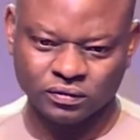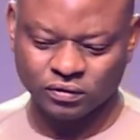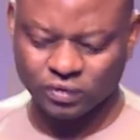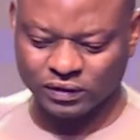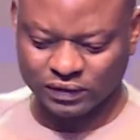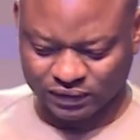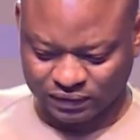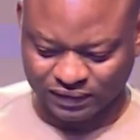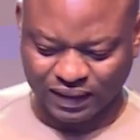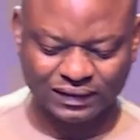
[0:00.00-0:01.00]
So he
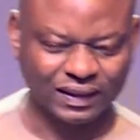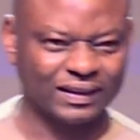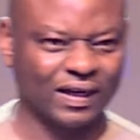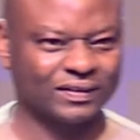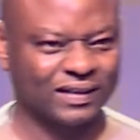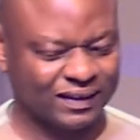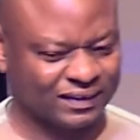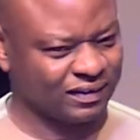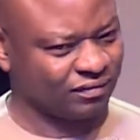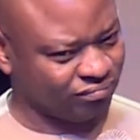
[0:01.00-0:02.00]
sat her down and started
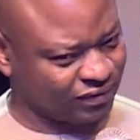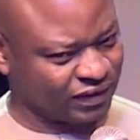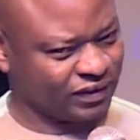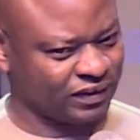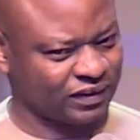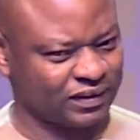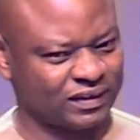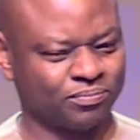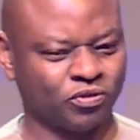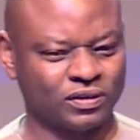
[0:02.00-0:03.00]
saying, this
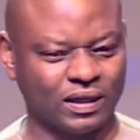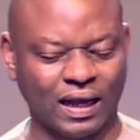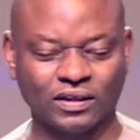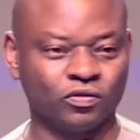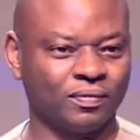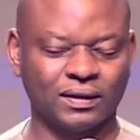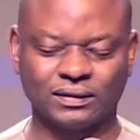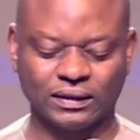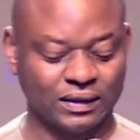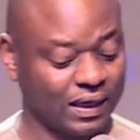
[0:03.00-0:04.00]
is most likely. And the woman
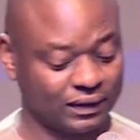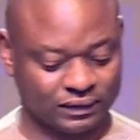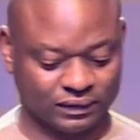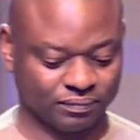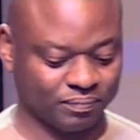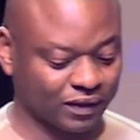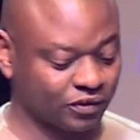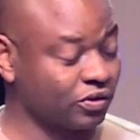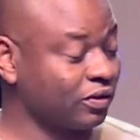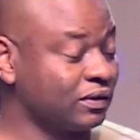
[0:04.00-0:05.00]
said, yes,
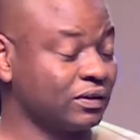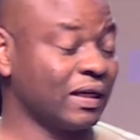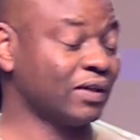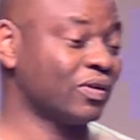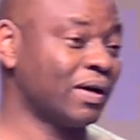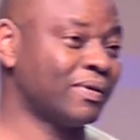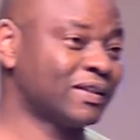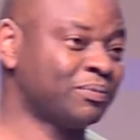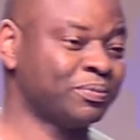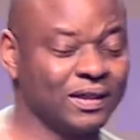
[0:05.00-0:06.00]
Pastor, that's what I'm
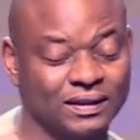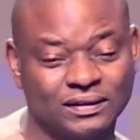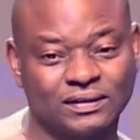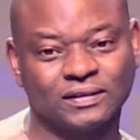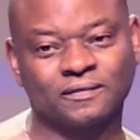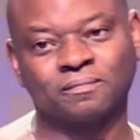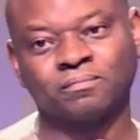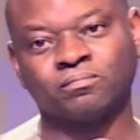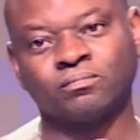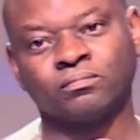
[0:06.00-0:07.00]
experiencing.
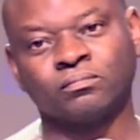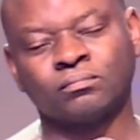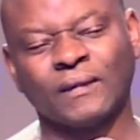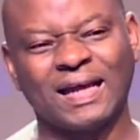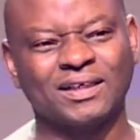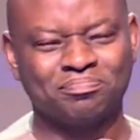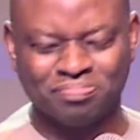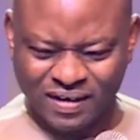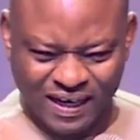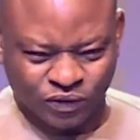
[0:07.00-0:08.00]
And he
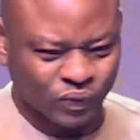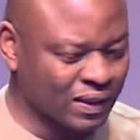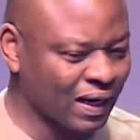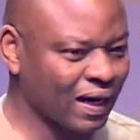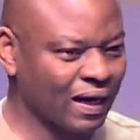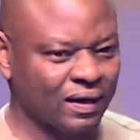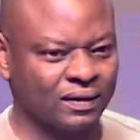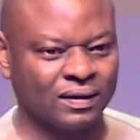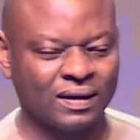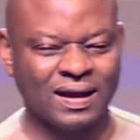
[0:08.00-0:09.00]
prayed with her,
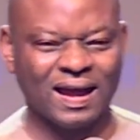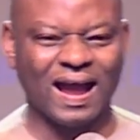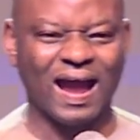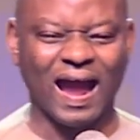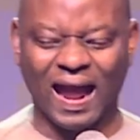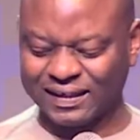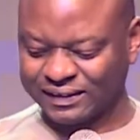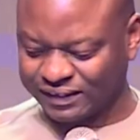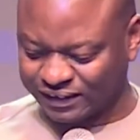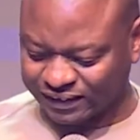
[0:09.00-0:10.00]

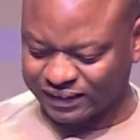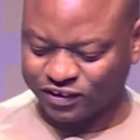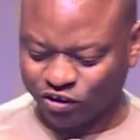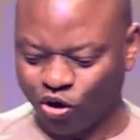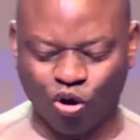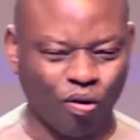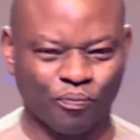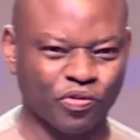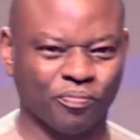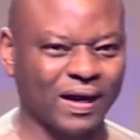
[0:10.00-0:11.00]
and she did not
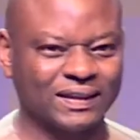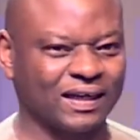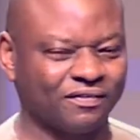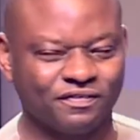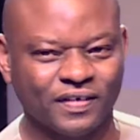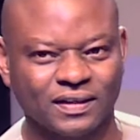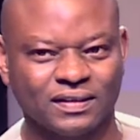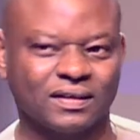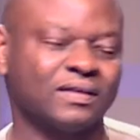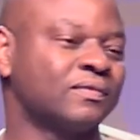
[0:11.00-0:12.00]
compromise her
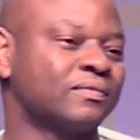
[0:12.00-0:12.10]
faith.